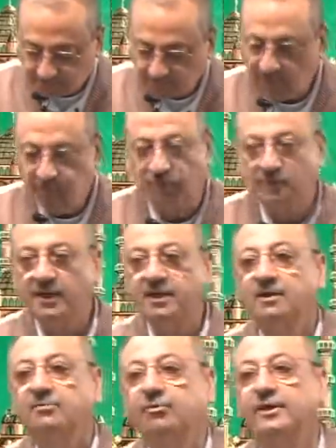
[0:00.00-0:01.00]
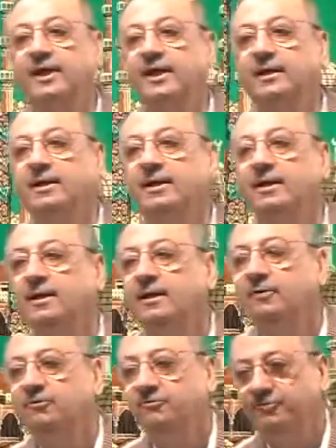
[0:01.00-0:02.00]
so that we can
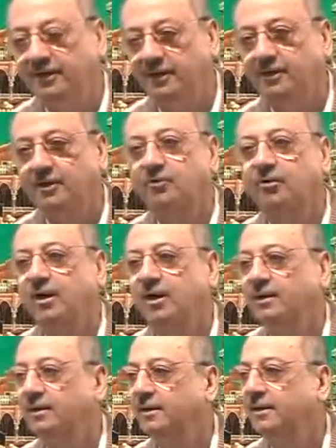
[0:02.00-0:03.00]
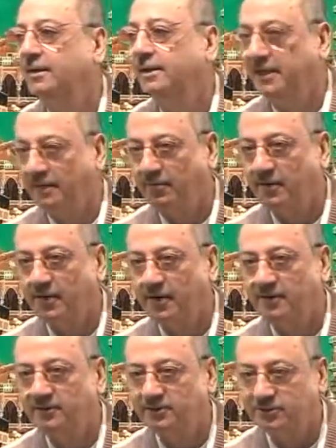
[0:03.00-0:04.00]
feel the Quran in our
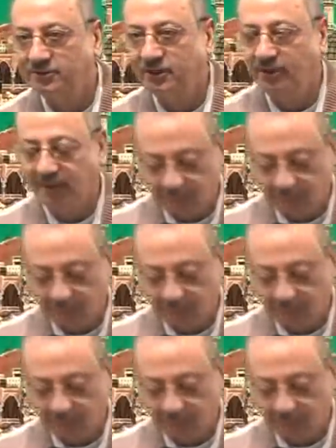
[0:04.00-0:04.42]
hearts, inshallah.